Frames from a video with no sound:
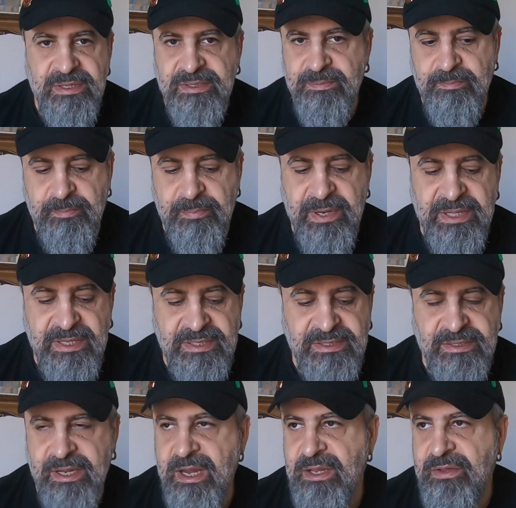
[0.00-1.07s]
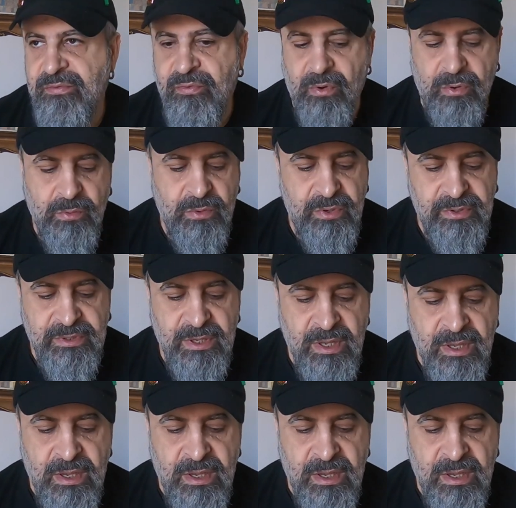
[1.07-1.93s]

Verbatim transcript: It's pretty straightforward.